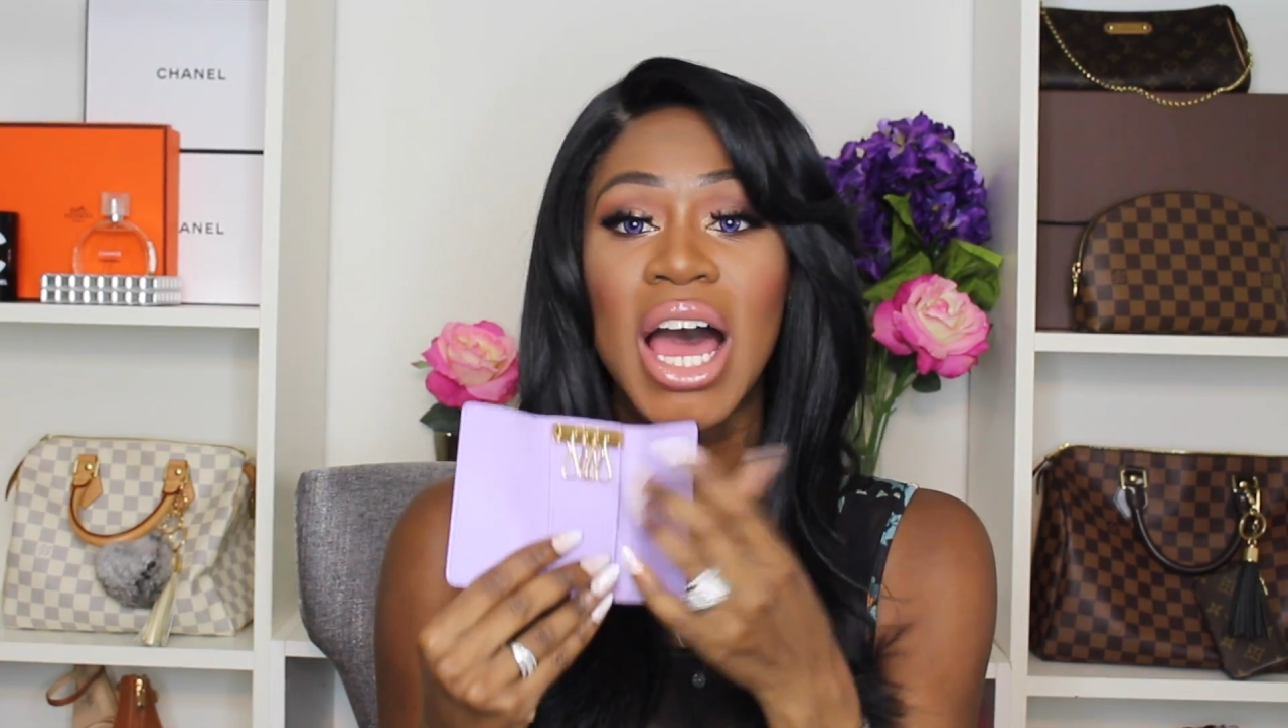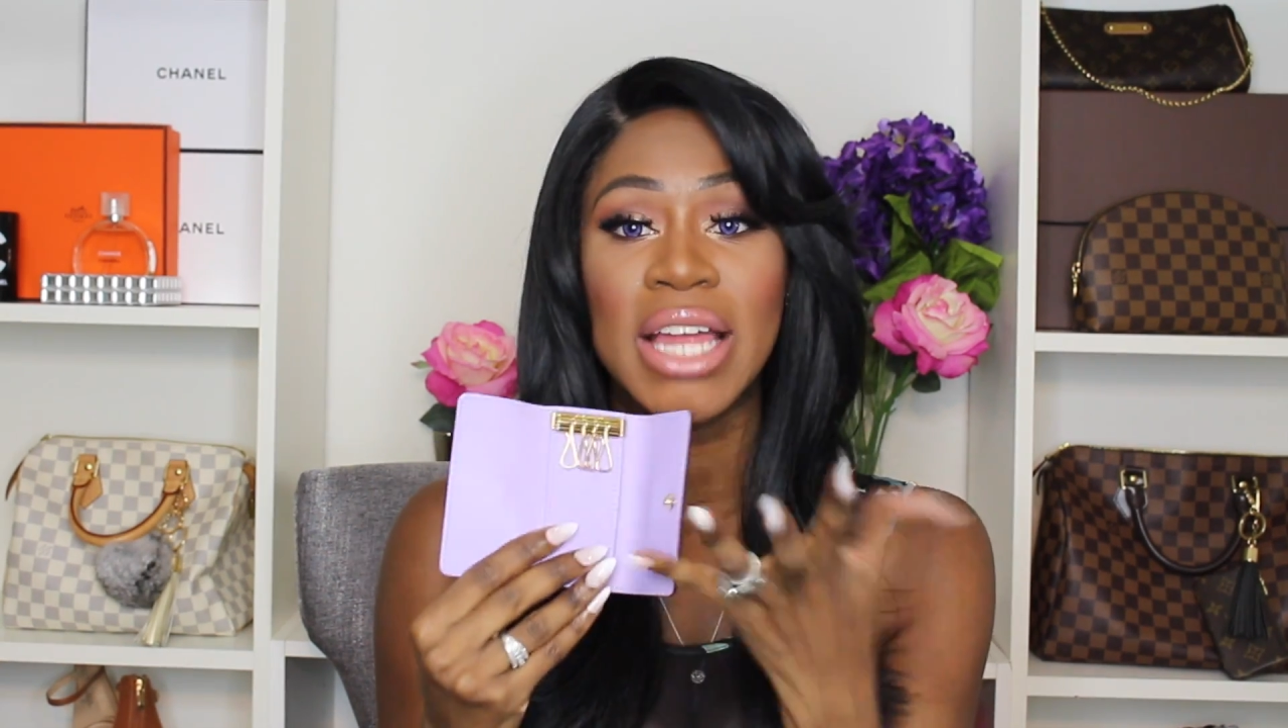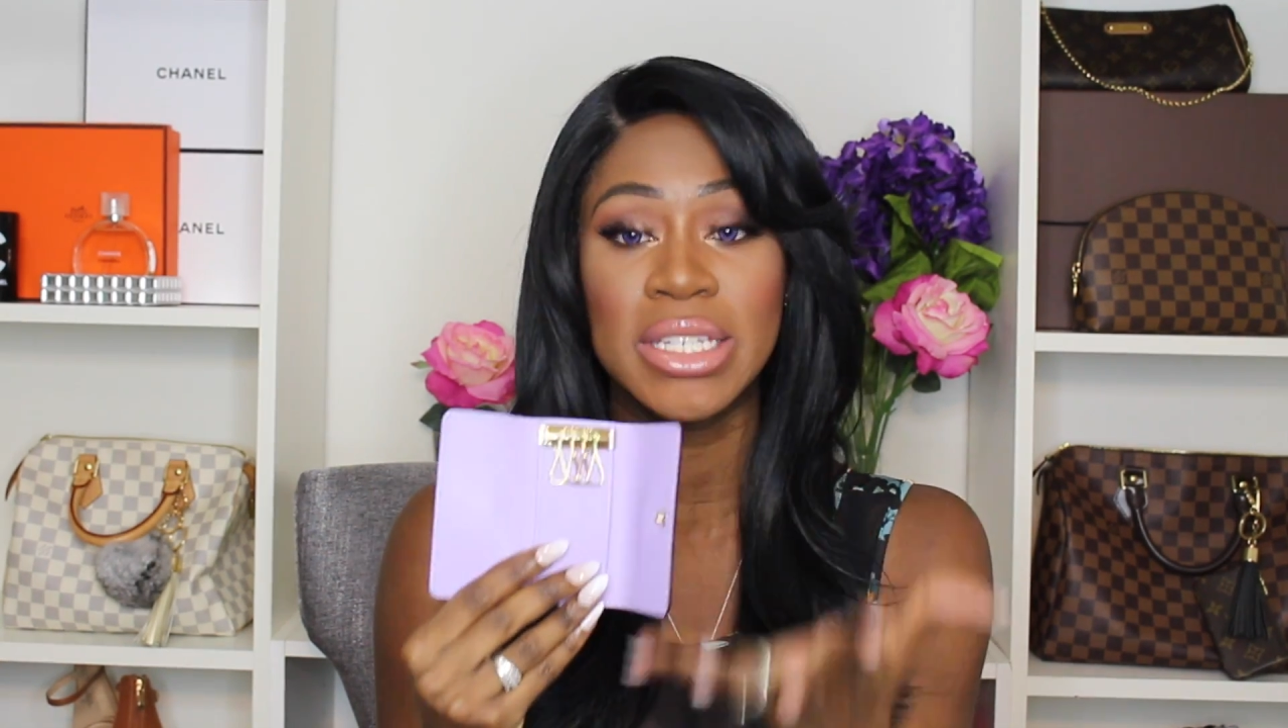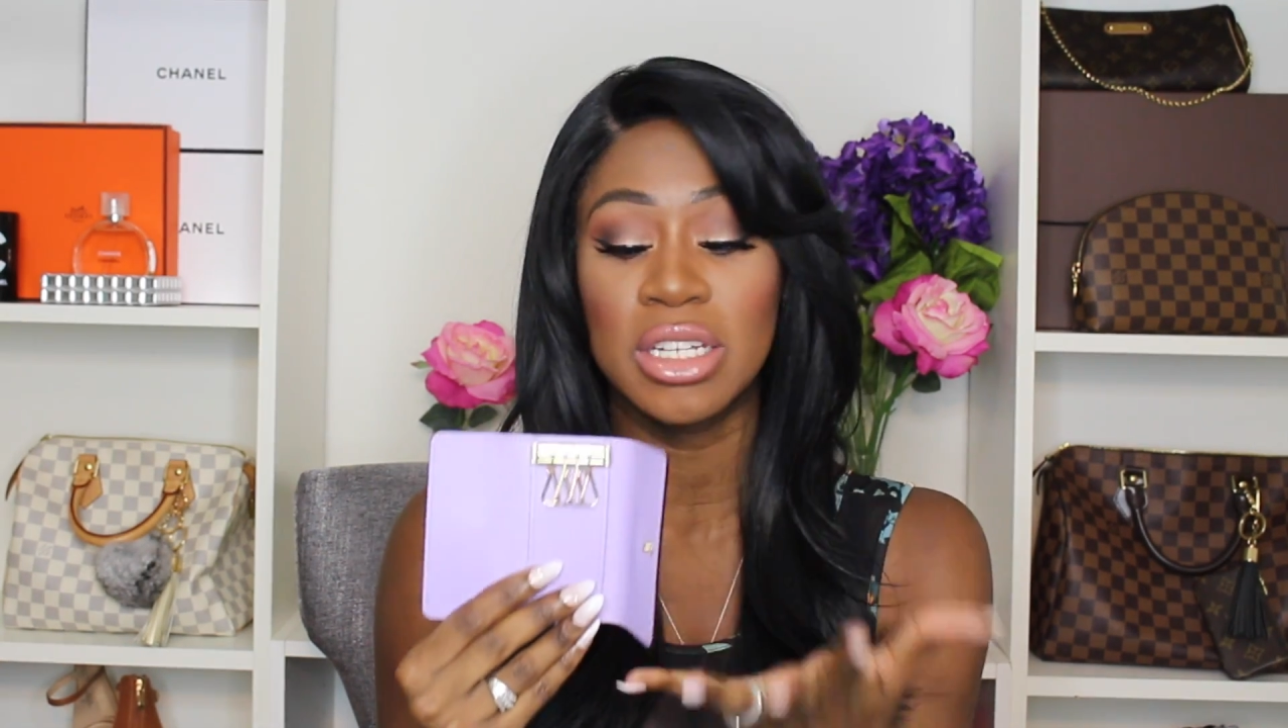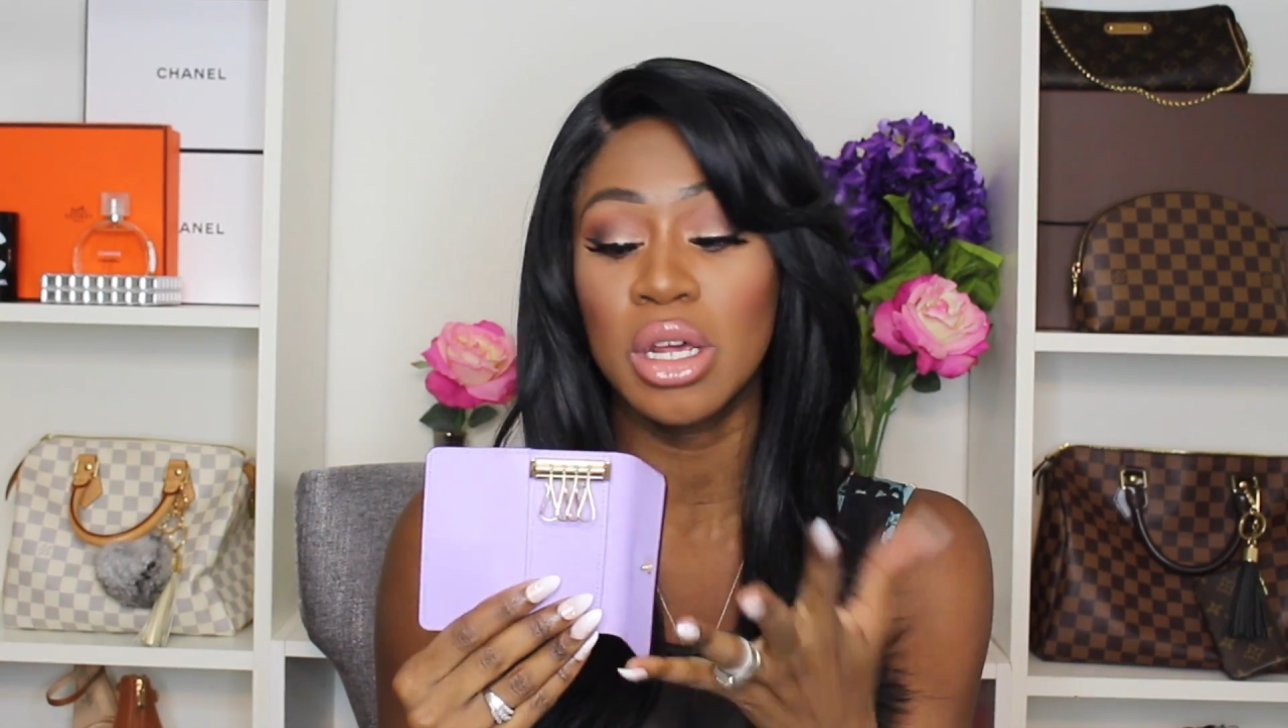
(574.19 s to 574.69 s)

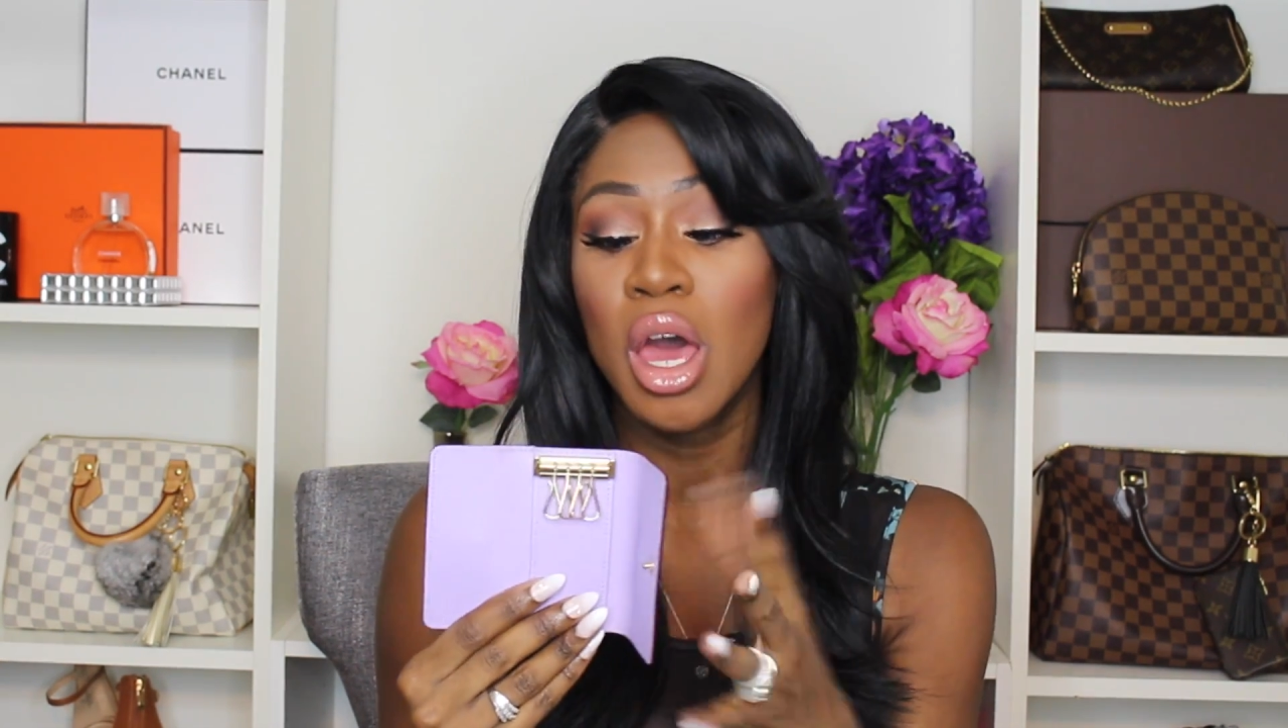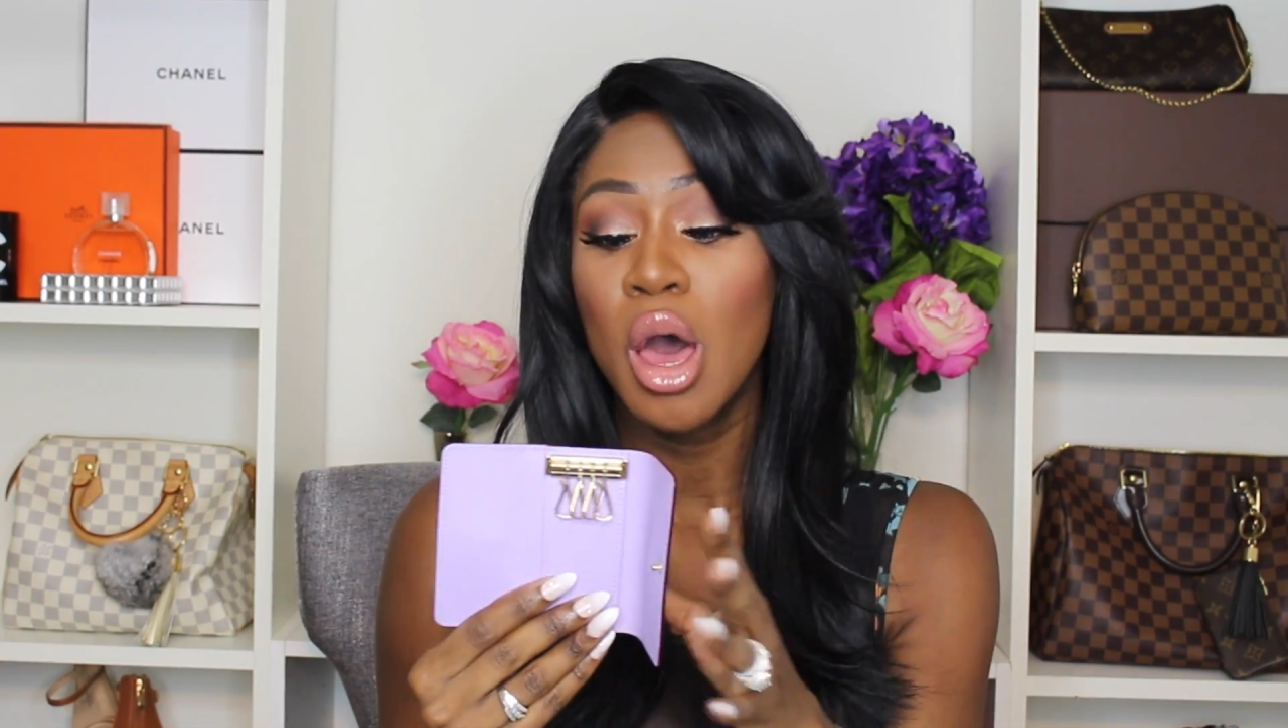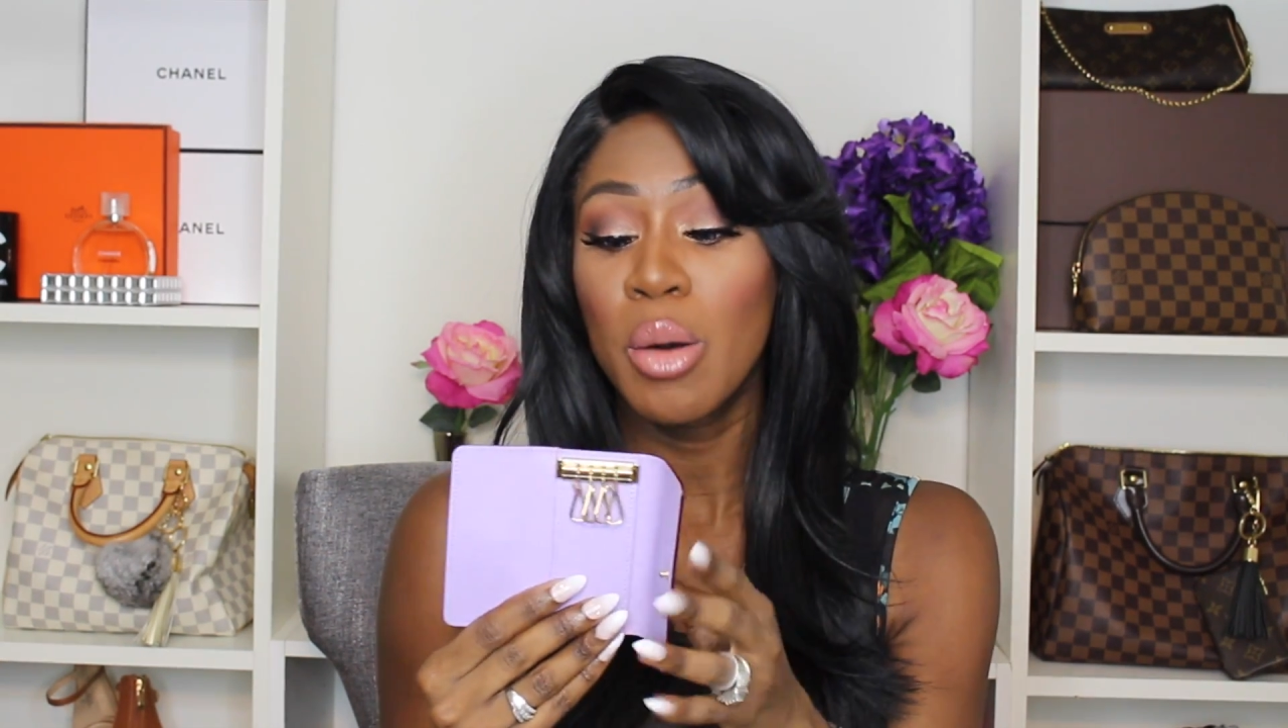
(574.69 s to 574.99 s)
I did